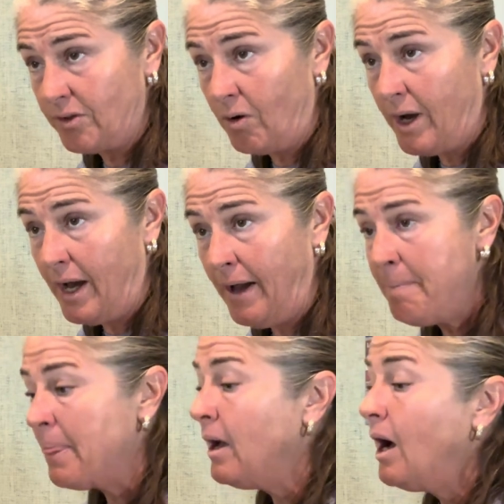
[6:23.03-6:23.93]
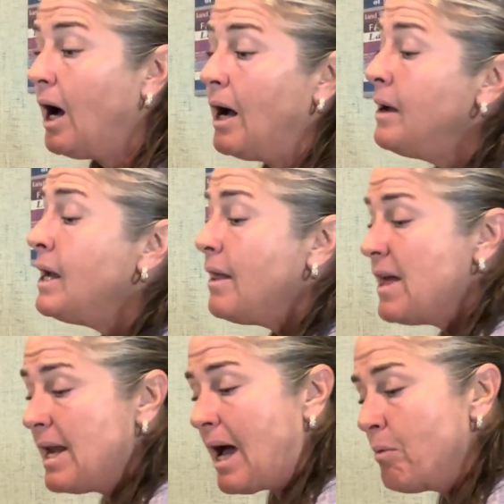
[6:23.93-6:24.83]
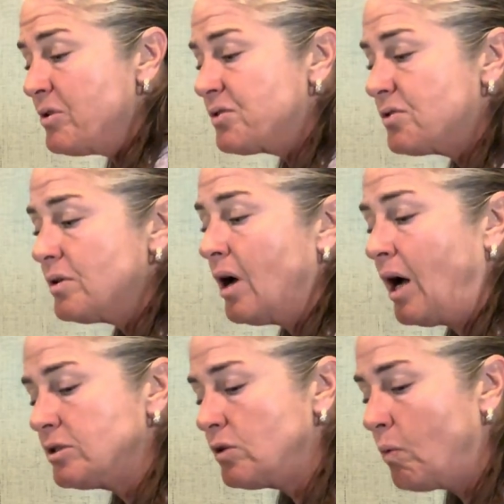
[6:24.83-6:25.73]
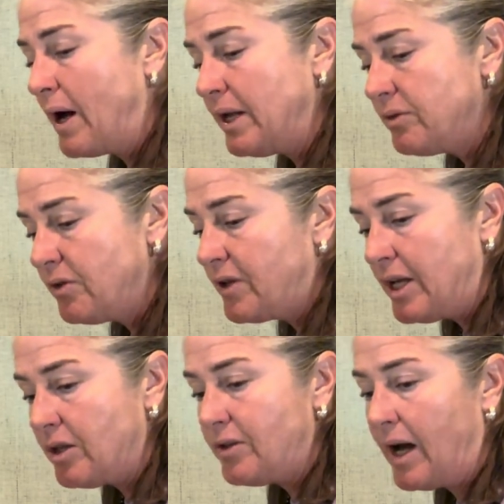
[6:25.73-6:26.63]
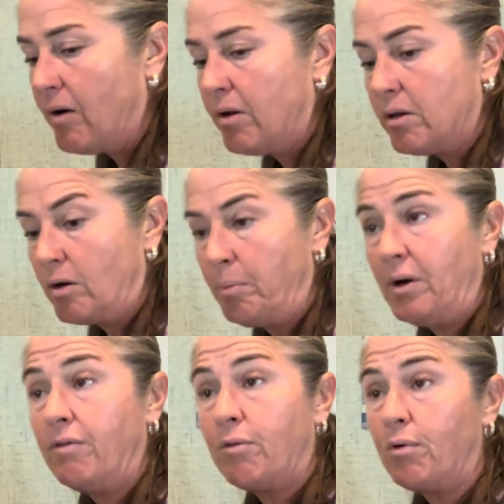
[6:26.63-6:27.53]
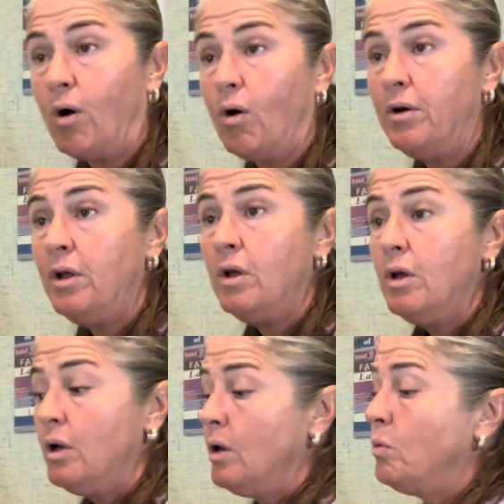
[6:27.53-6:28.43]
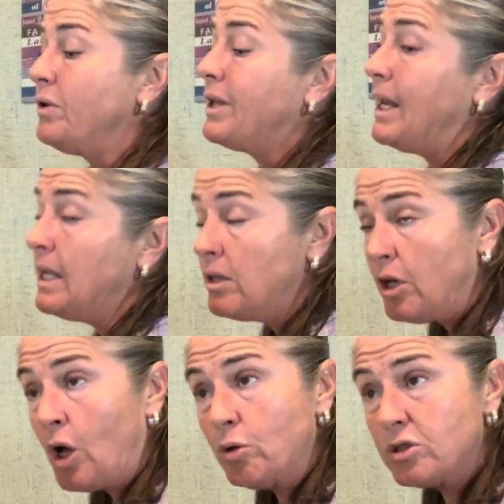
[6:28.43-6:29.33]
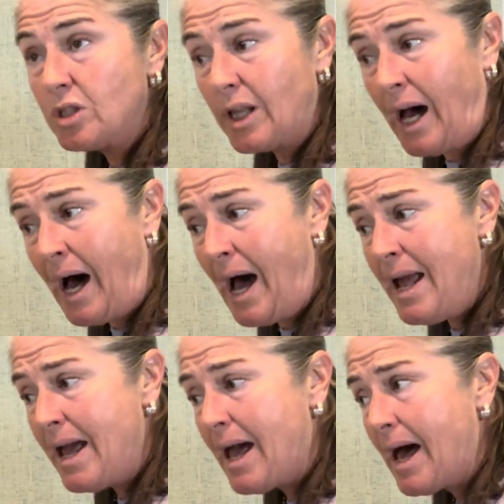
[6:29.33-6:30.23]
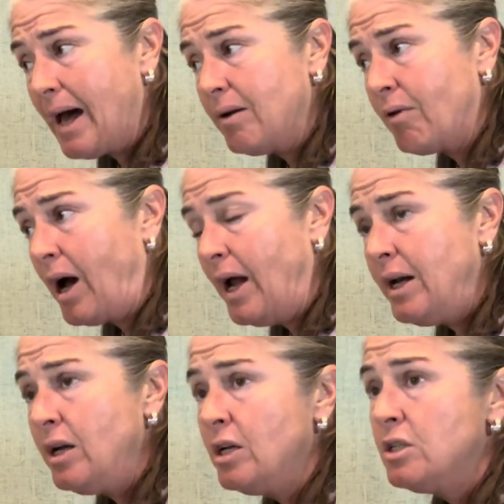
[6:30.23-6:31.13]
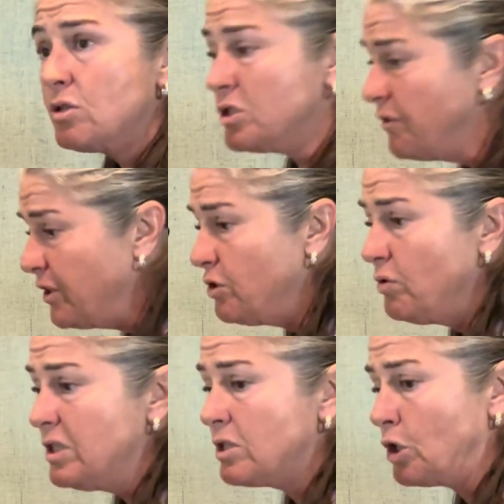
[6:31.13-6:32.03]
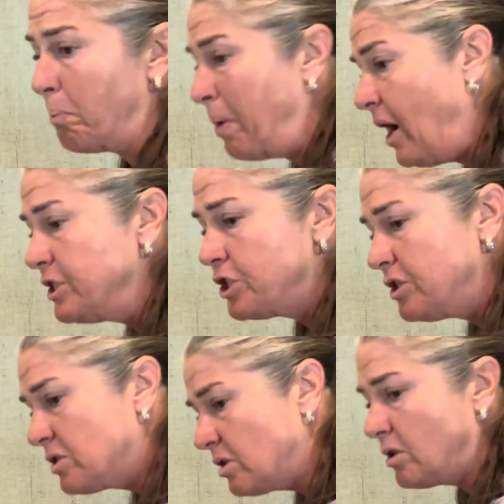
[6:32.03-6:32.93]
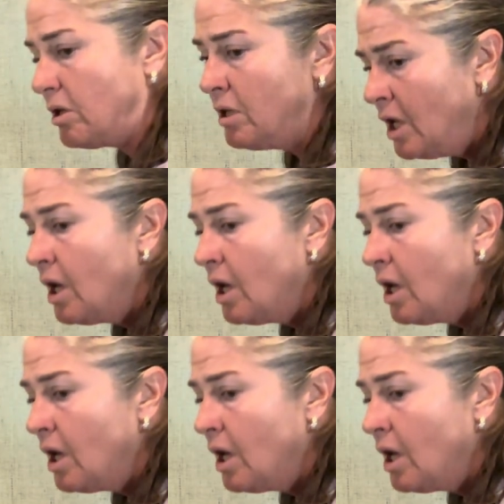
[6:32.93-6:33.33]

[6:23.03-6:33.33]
okay? Then I was also wanting to take you down a little bit of a road with getting the notes to the hi-hat, right? So see if you can do these little punches, little